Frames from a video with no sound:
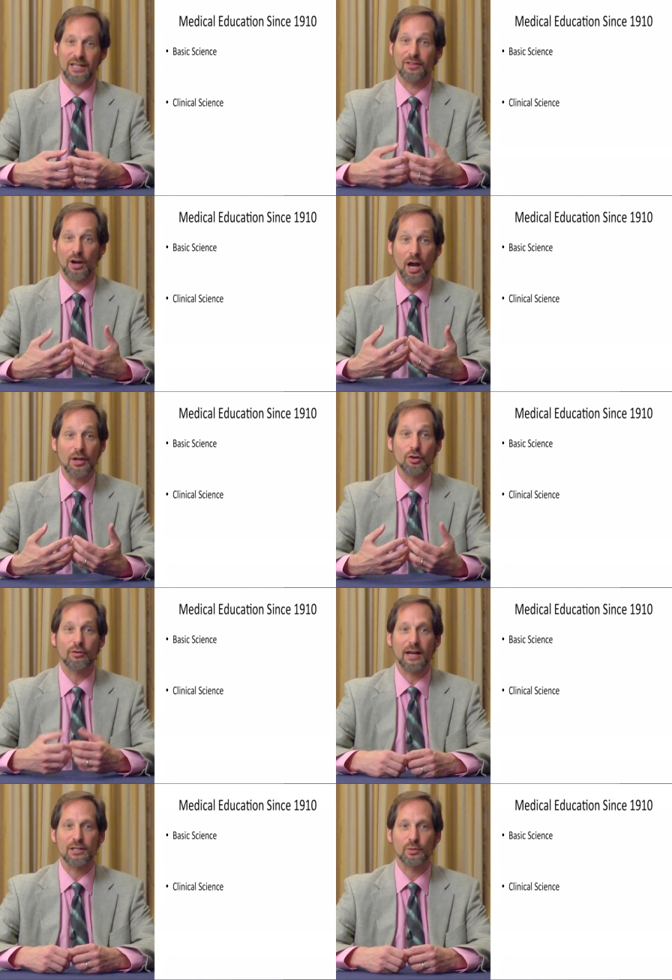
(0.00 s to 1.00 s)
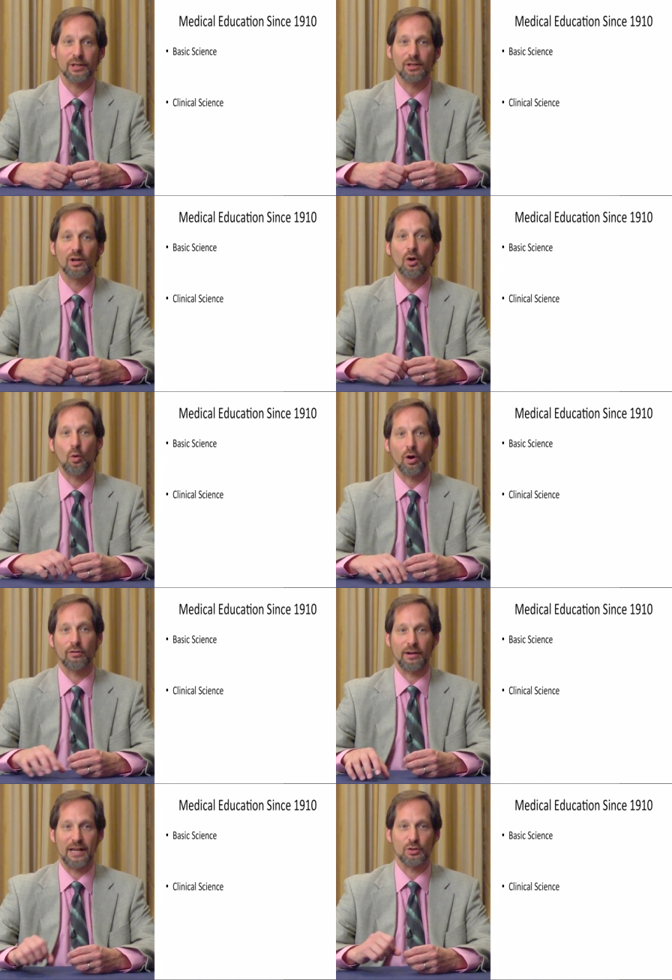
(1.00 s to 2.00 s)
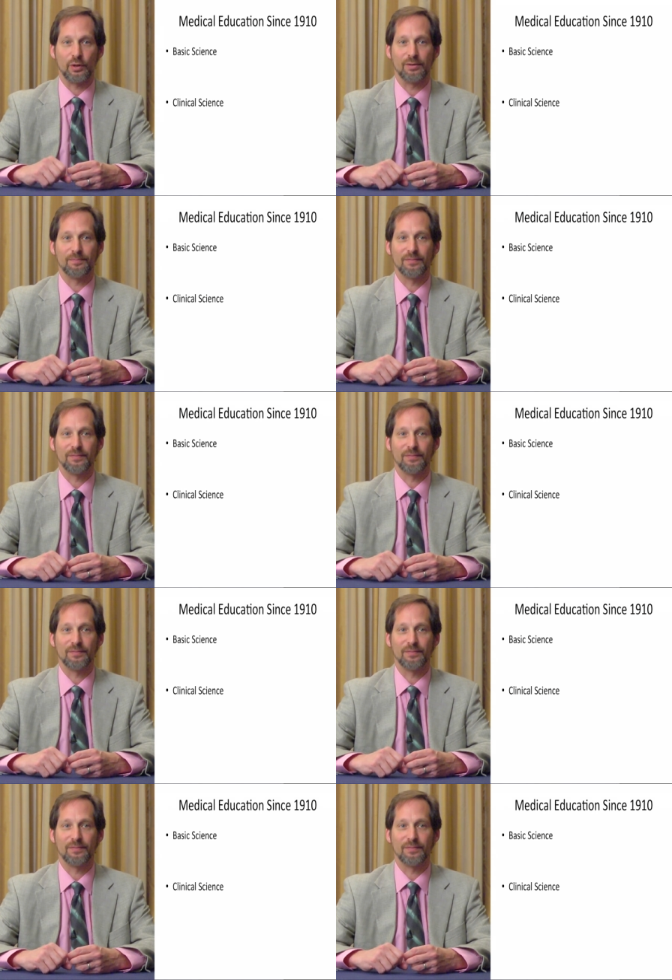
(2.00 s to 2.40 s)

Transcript: either undergraduate or graduate.